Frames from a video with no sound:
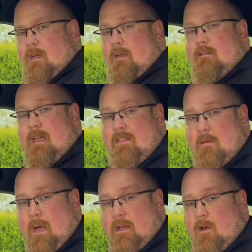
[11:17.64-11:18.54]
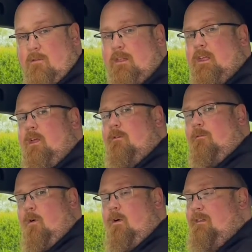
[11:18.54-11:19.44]
Sat in the back of the
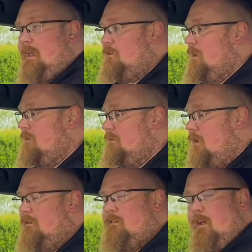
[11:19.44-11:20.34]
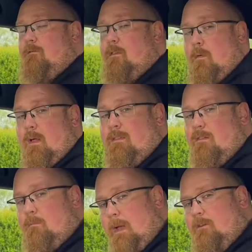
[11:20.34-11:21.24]
Q4, it's actually a nice, comfortable and
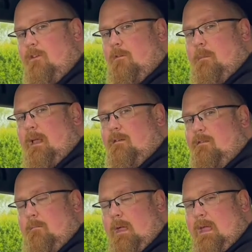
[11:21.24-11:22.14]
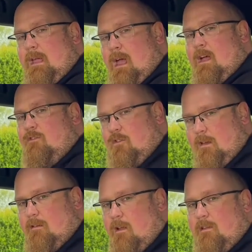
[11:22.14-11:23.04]
spacious place to be,
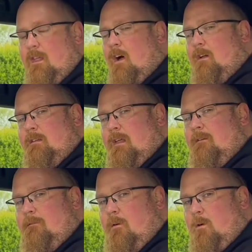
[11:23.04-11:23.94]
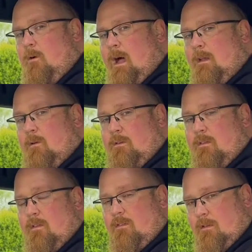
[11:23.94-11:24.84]
just like the Audi Q4 and also
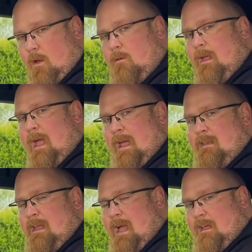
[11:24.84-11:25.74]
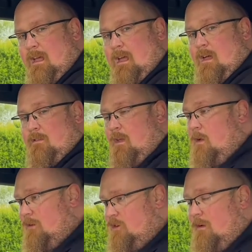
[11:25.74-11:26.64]
the Skoda Enyaq. So
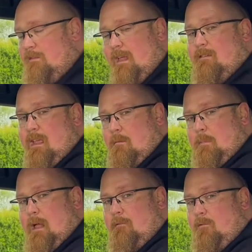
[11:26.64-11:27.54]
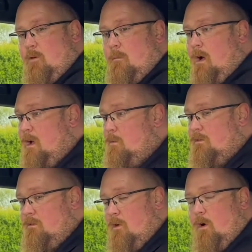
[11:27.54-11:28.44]
sharing that same platform, I was
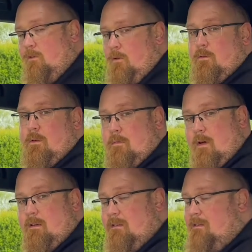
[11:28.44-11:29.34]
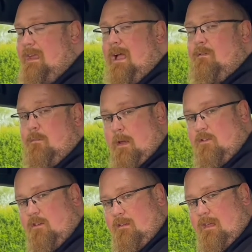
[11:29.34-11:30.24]
not at all surprised to see how
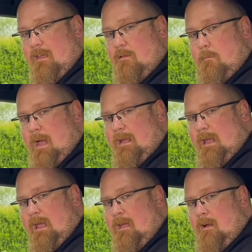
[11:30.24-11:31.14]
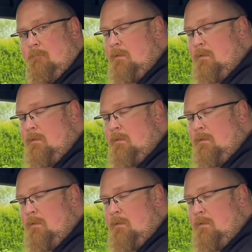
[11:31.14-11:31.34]
spacious it is back here.